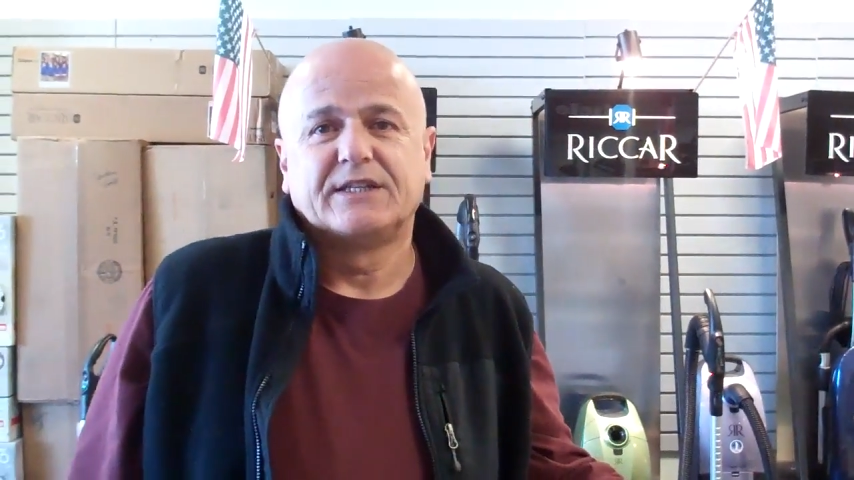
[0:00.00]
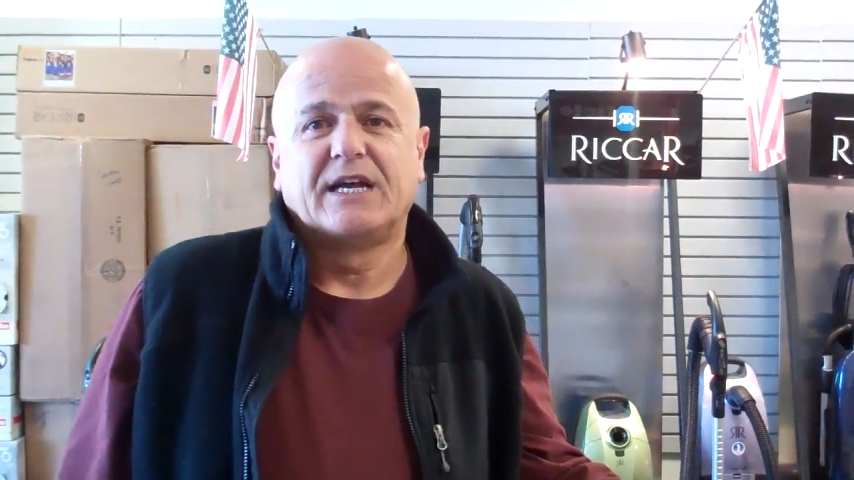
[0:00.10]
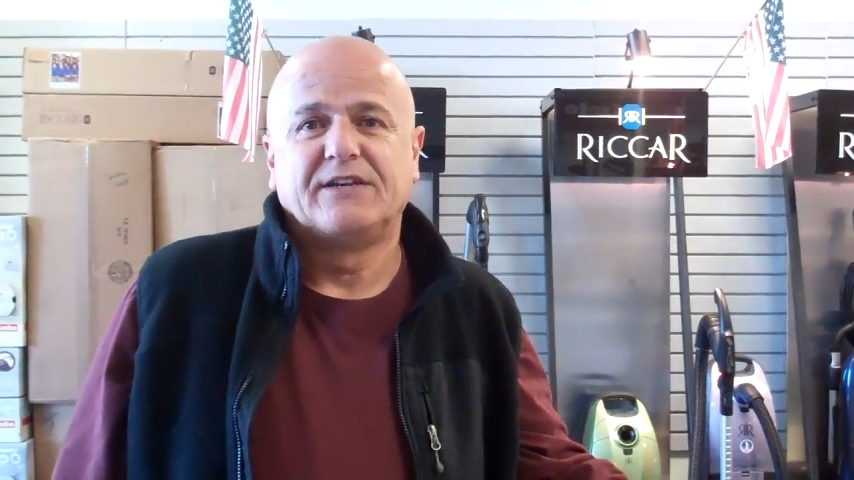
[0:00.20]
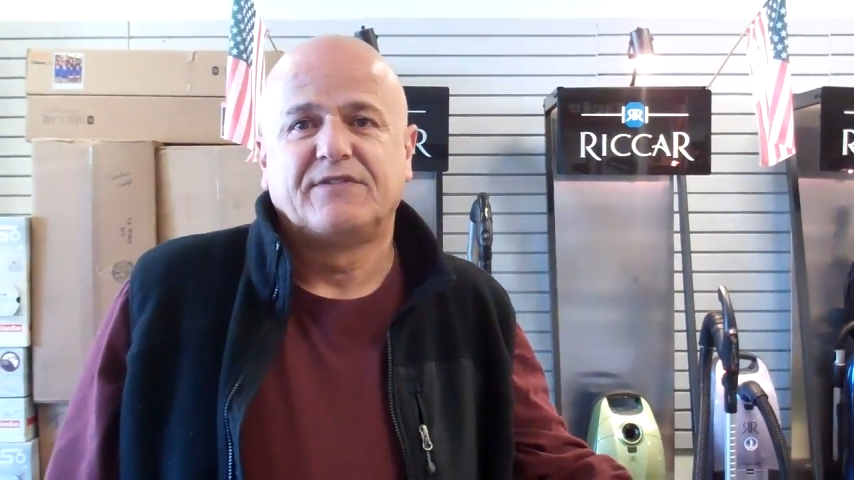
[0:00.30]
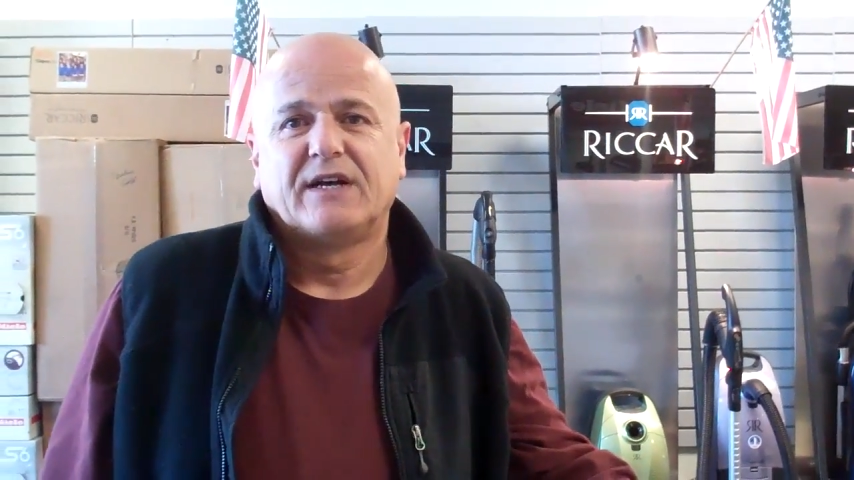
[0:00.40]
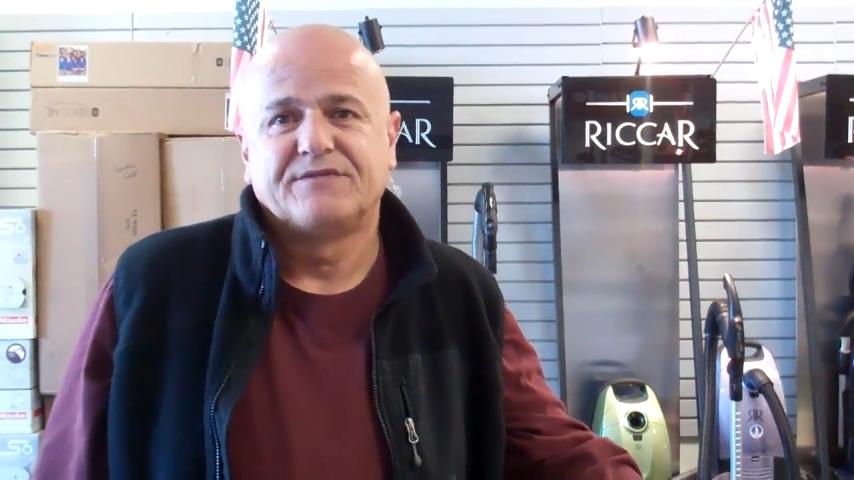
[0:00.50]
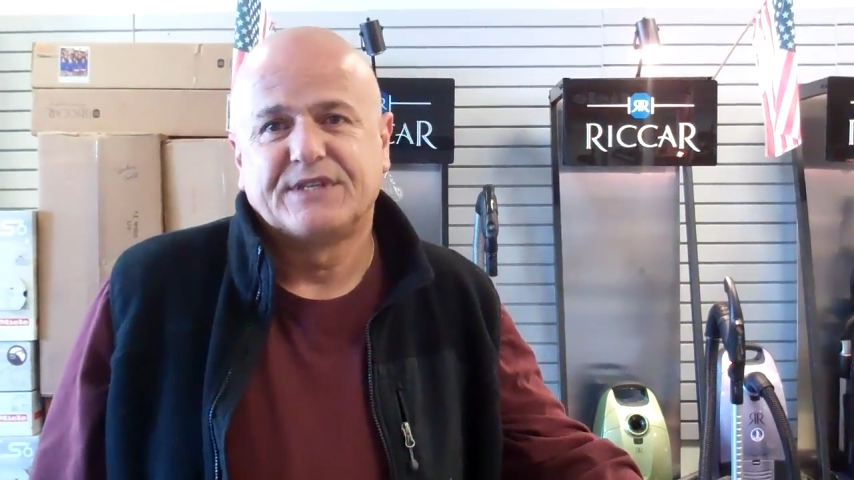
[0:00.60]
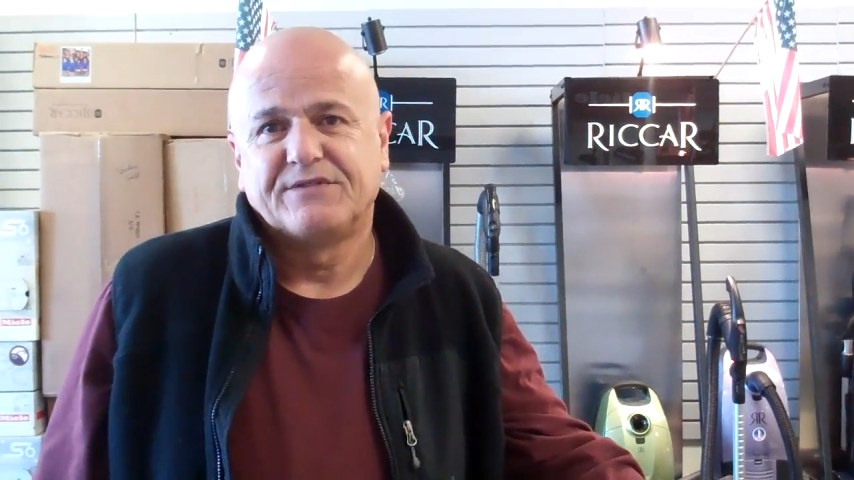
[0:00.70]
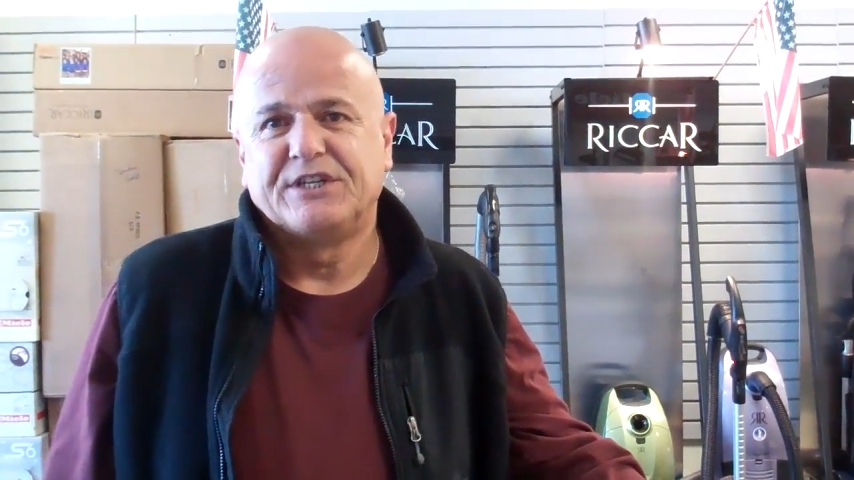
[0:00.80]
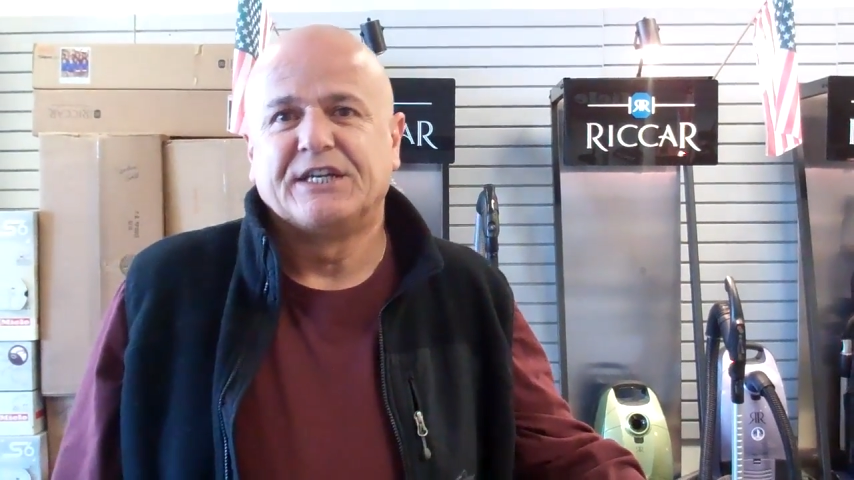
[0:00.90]
at
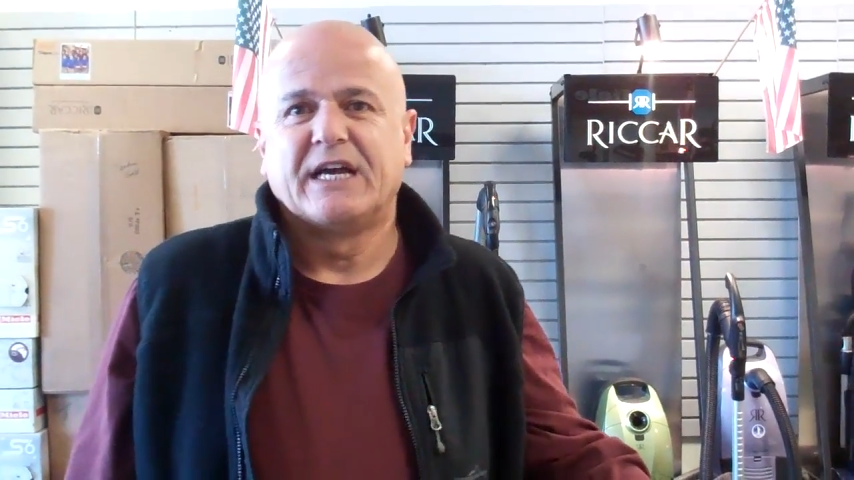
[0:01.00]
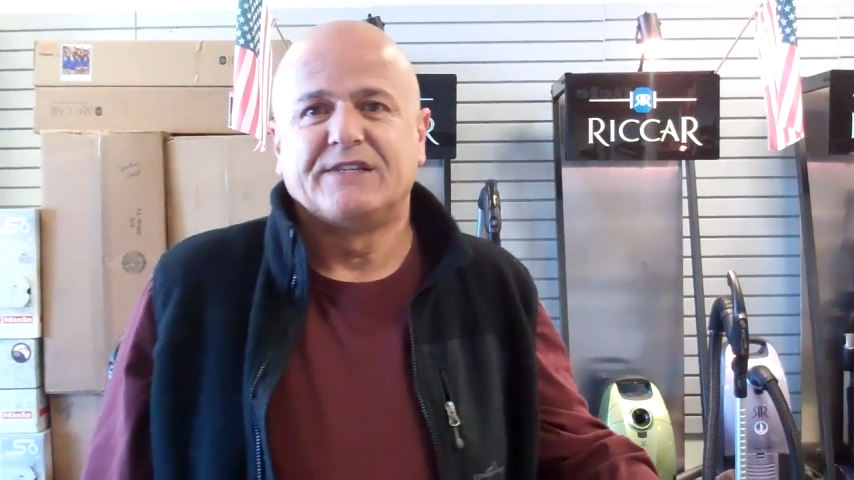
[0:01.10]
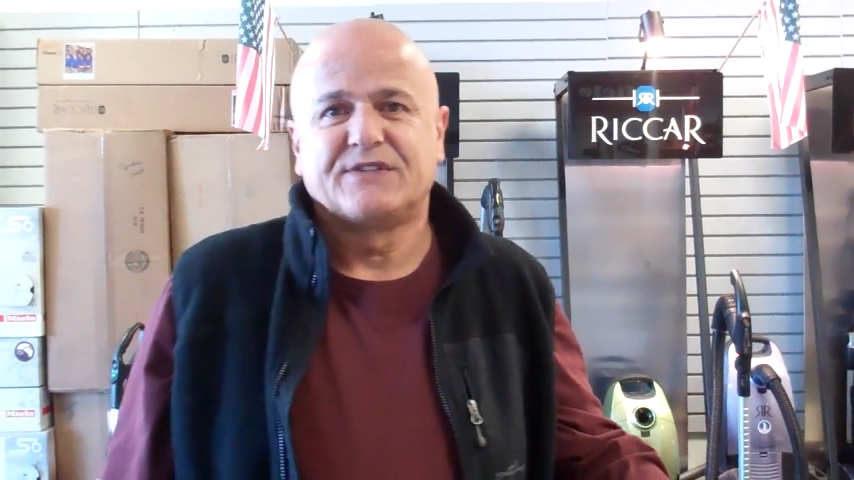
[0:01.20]
9579